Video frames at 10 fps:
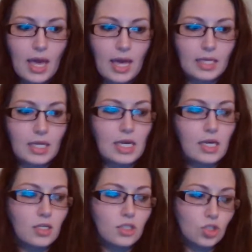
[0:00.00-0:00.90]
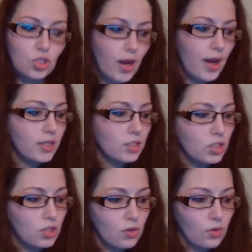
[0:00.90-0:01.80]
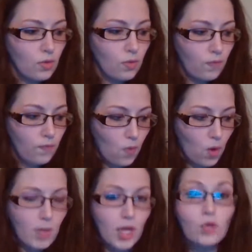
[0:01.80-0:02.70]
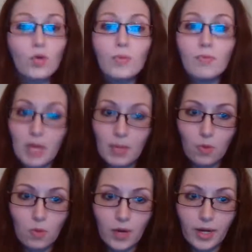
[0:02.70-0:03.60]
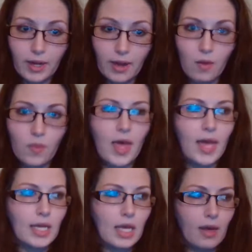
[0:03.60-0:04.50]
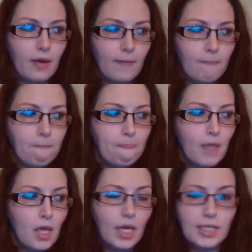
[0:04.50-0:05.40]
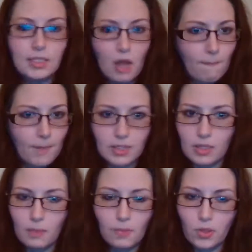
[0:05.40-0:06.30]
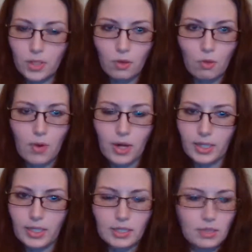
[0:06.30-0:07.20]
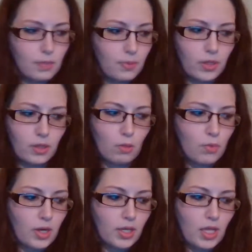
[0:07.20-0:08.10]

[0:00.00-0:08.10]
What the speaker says: And he is trying to form a group of people right now that it's not a political party. It's not a political party.